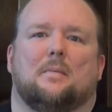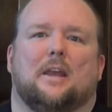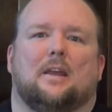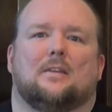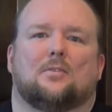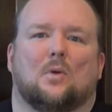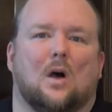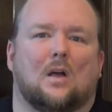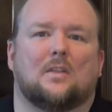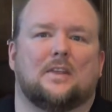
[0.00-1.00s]
to me through
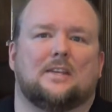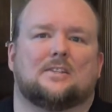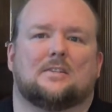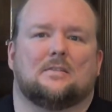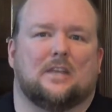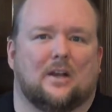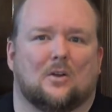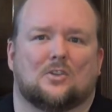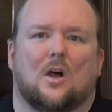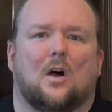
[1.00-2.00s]
all of these
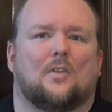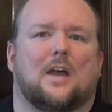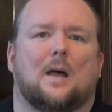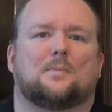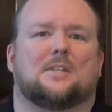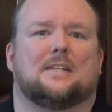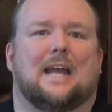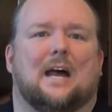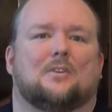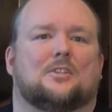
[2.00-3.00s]
years, all the ups and
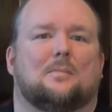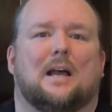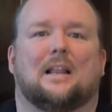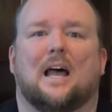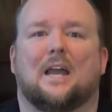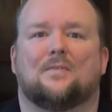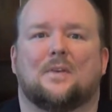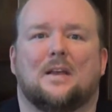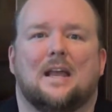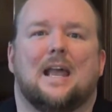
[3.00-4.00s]
downs in my life.
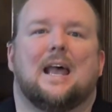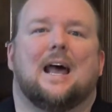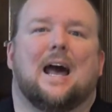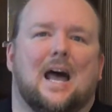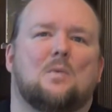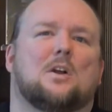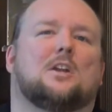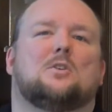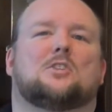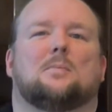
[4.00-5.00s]
I want
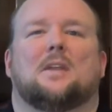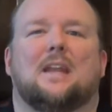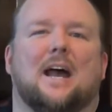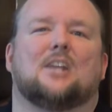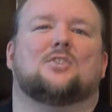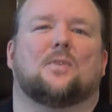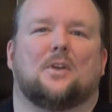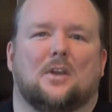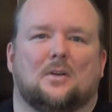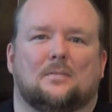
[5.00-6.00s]
to do something nice for
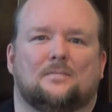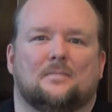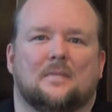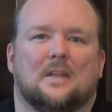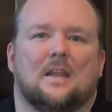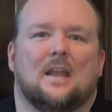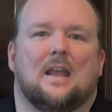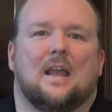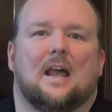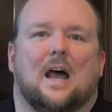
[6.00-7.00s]
you.
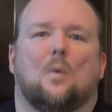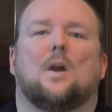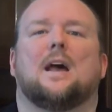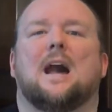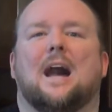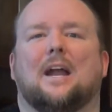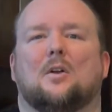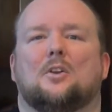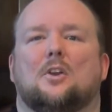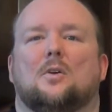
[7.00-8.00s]
I want to
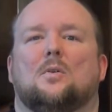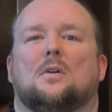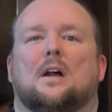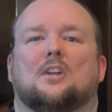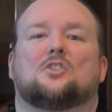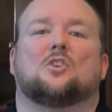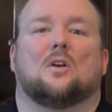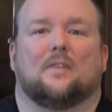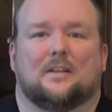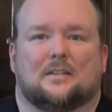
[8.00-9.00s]
hire you a
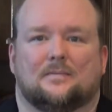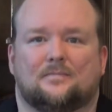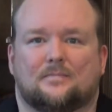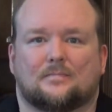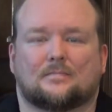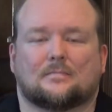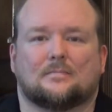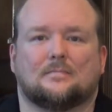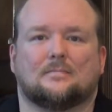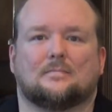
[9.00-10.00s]
servant.
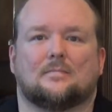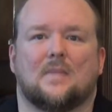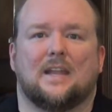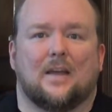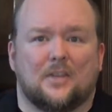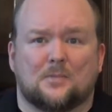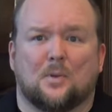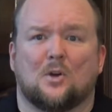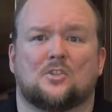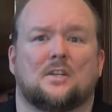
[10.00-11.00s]
Now, this
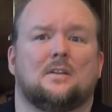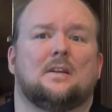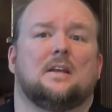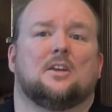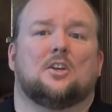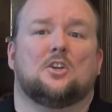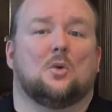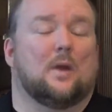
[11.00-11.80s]
person can do